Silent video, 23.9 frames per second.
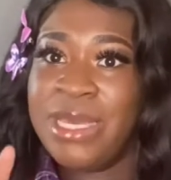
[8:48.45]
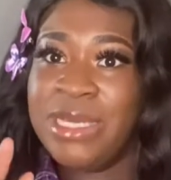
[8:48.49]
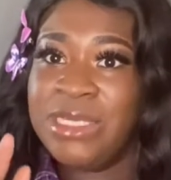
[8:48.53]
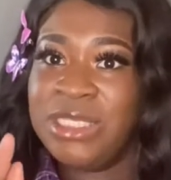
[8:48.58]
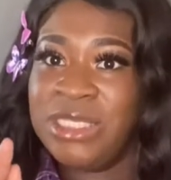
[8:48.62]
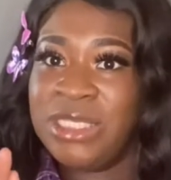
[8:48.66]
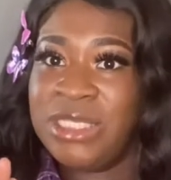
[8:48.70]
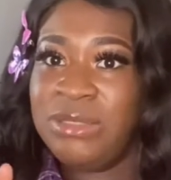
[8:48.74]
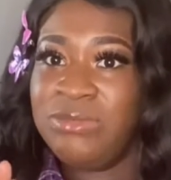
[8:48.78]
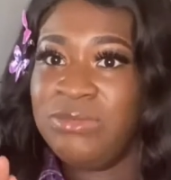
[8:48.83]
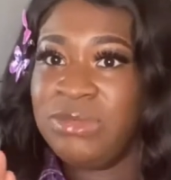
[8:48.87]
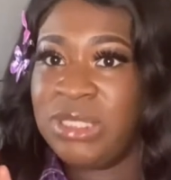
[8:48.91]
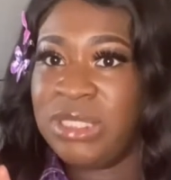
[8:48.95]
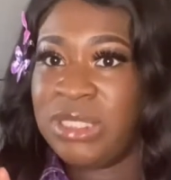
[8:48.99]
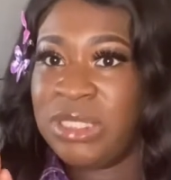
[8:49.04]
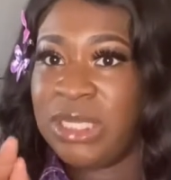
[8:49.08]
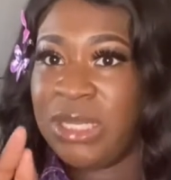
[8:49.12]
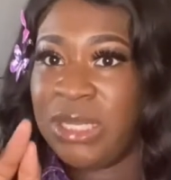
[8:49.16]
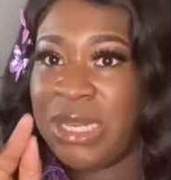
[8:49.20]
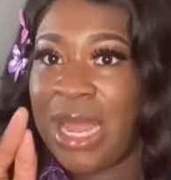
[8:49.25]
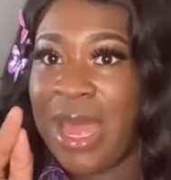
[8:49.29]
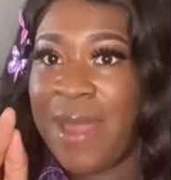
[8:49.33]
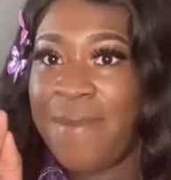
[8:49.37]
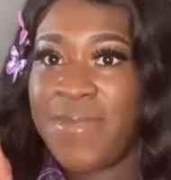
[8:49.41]
seems
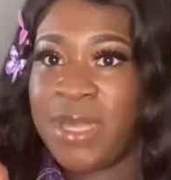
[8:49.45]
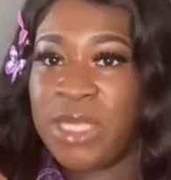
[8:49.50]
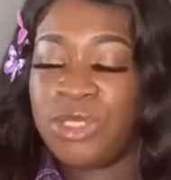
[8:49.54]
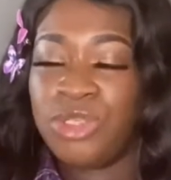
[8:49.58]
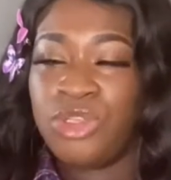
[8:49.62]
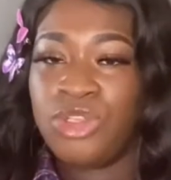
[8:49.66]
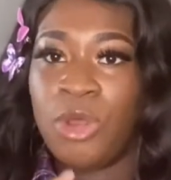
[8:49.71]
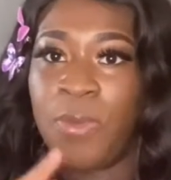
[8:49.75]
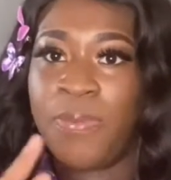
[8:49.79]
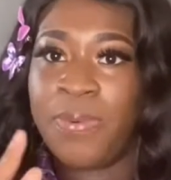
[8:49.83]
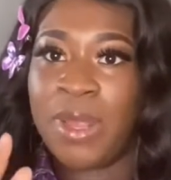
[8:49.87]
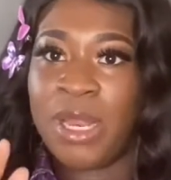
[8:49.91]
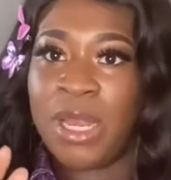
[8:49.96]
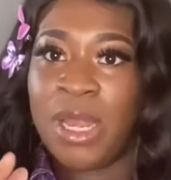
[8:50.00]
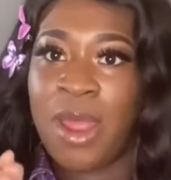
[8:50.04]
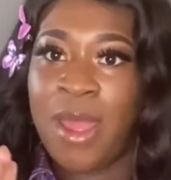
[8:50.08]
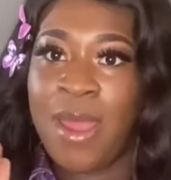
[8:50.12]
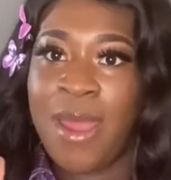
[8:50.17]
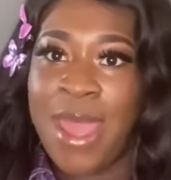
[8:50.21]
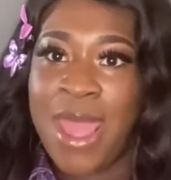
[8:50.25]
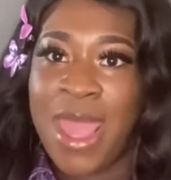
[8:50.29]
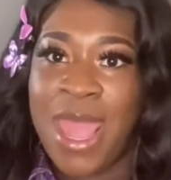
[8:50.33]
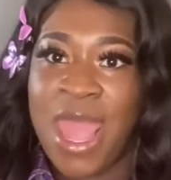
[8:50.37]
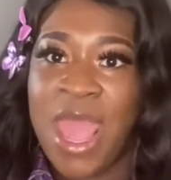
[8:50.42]
to like be stopping
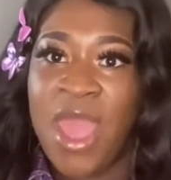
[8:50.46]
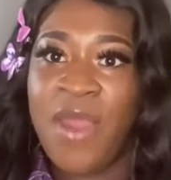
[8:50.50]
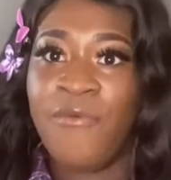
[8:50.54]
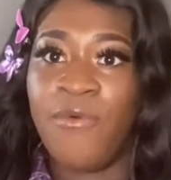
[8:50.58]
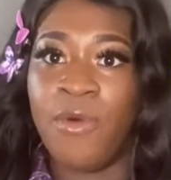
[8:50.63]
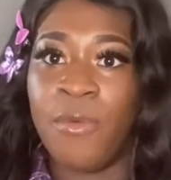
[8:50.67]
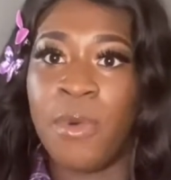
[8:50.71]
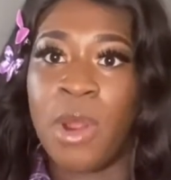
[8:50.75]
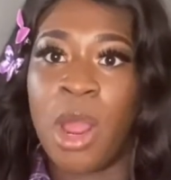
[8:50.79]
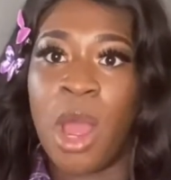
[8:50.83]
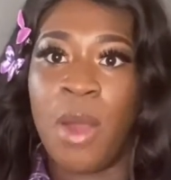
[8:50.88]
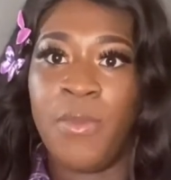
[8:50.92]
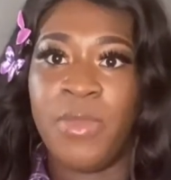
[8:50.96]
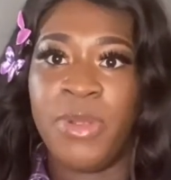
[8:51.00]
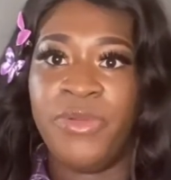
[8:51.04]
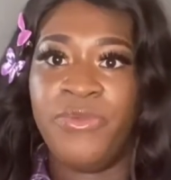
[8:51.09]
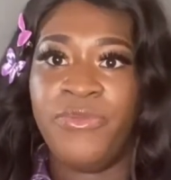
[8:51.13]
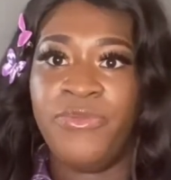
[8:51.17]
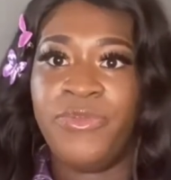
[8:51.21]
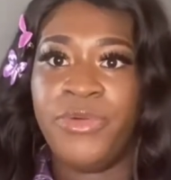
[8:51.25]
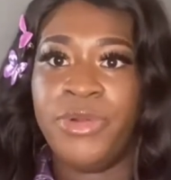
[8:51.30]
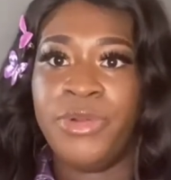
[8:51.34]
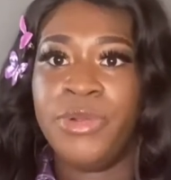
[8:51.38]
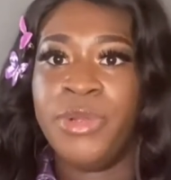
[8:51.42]
her hair from coming
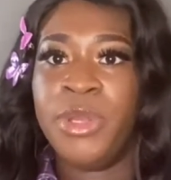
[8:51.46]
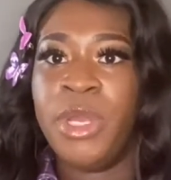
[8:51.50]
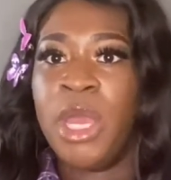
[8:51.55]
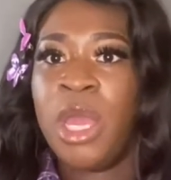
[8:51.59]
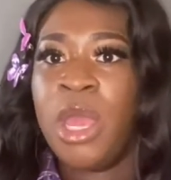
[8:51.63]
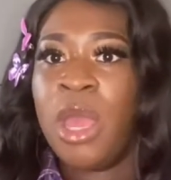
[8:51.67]
through.